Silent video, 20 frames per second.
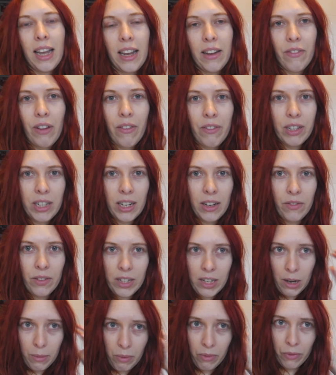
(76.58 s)
never done a
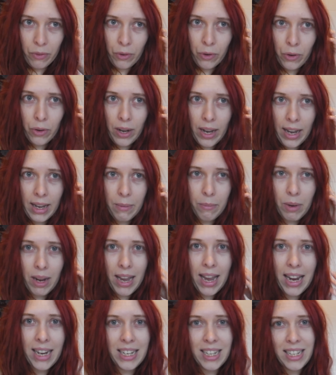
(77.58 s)
video before, and my
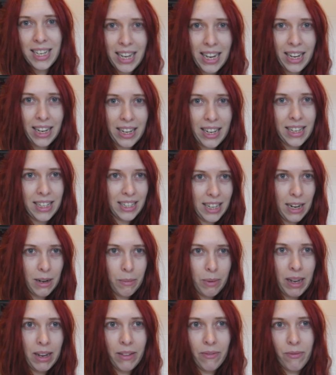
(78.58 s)
editing is going to
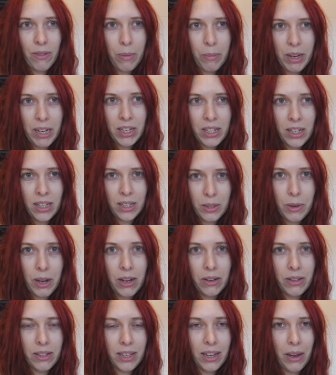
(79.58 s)
be rubbish as
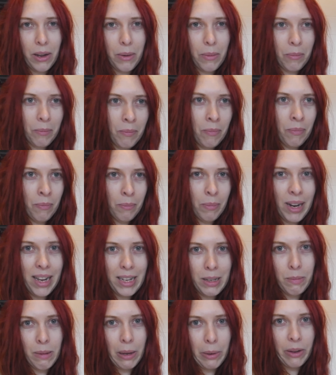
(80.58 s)
well, so
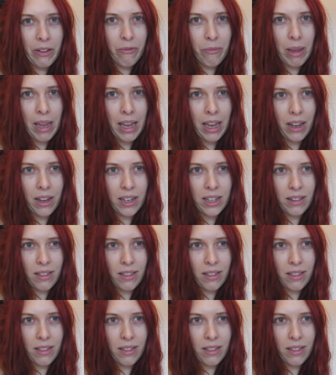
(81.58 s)
please bear with me.